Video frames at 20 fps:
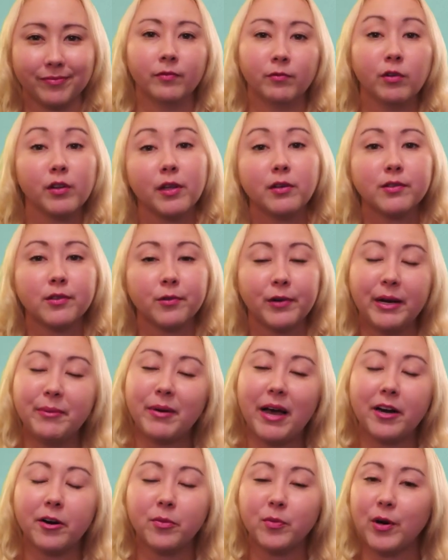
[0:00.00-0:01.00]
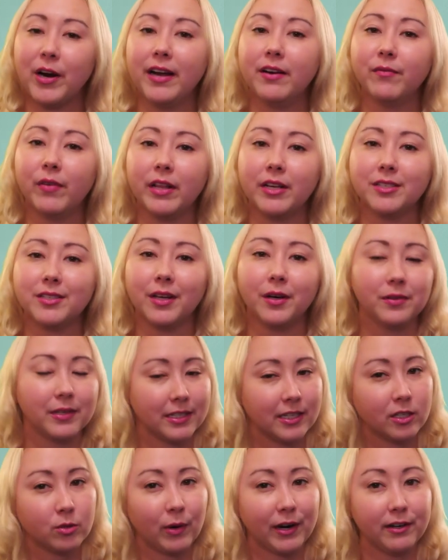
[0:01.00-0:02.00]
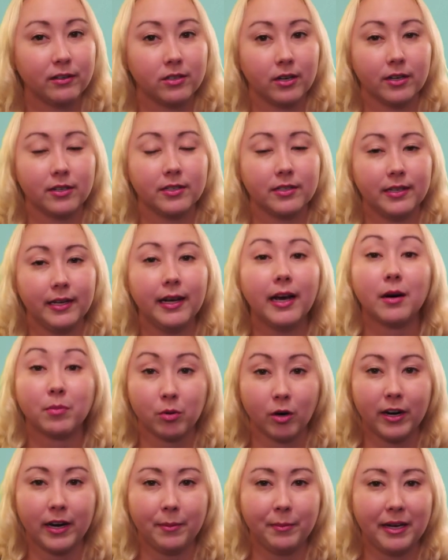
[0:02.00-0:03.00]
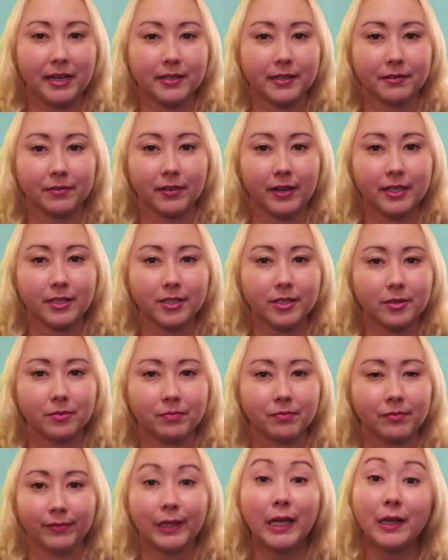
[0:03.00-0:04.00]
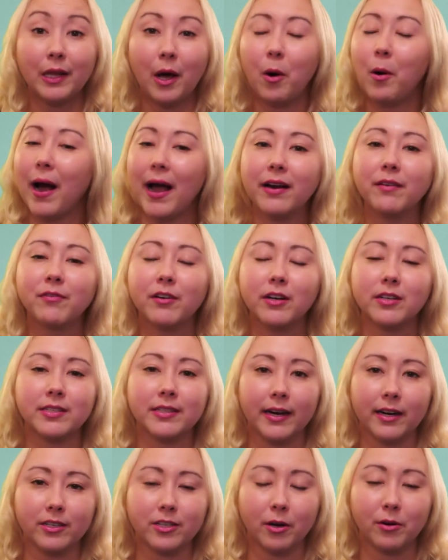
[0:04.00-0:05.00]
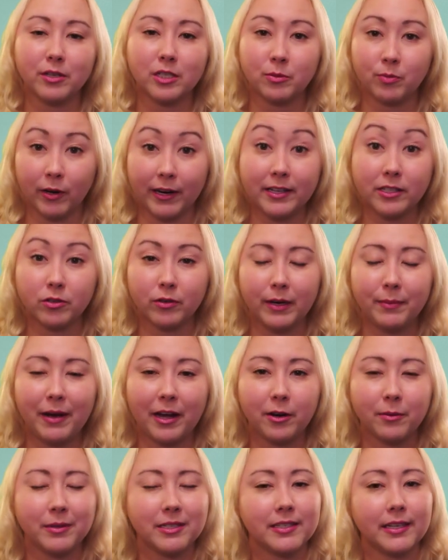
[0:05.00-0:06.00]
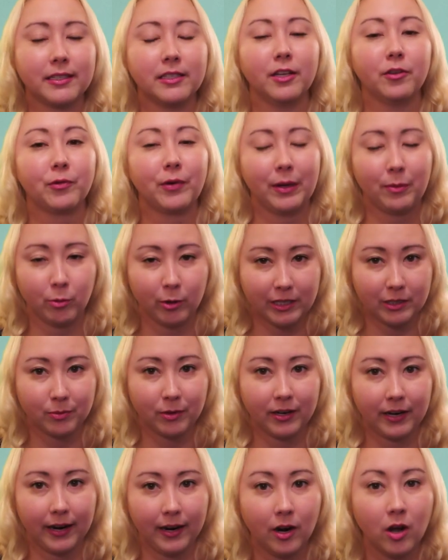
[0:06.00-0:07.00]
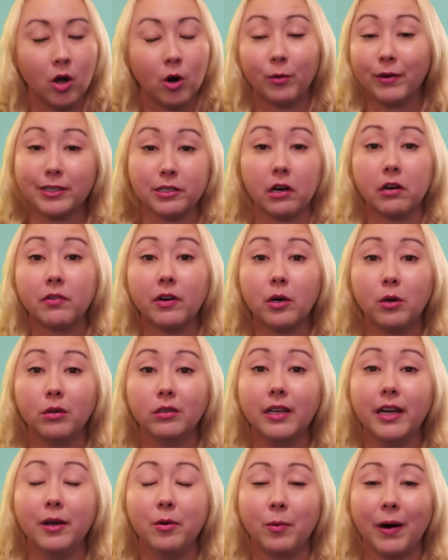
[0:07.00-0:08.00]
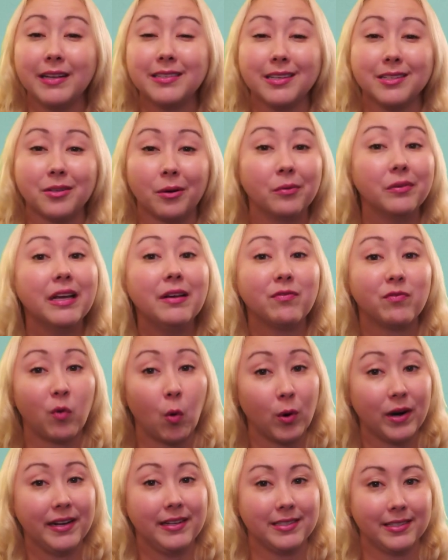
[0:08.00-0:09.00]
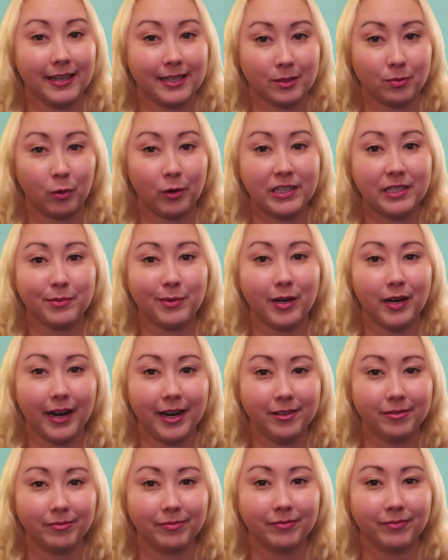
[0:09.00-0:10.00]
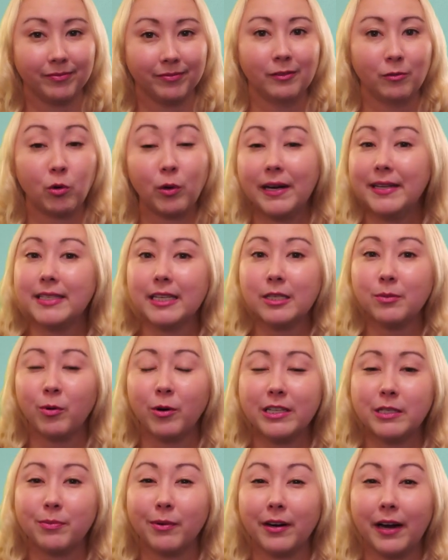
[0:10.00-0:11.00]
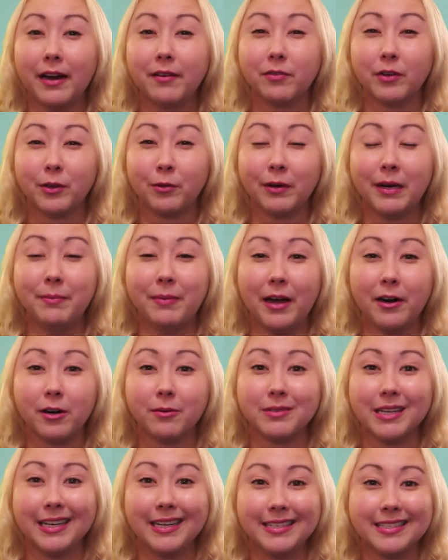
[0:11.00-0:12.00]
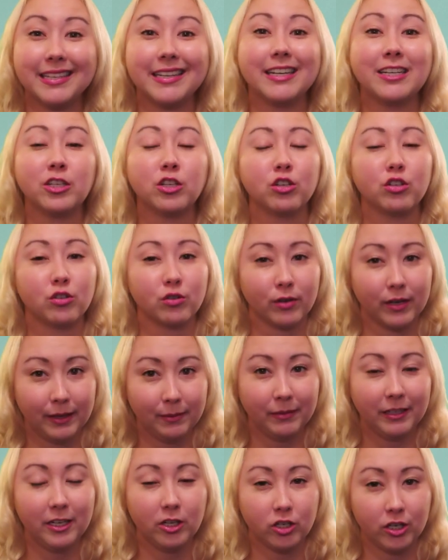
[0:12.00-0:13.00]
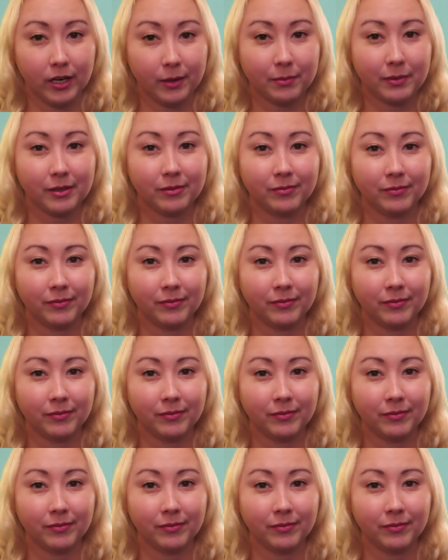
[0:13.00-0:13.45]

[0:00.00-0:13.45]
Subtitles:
For those 3-bedroom grand villas though, this is where you start to see a pretty big difference. The low end for a Saratoga Springs 3-bedroom is 63 points per night, whereas over at Old Key West, it's only 46 points per night. 46 points per night for 3 bedrooms is extremely cheap.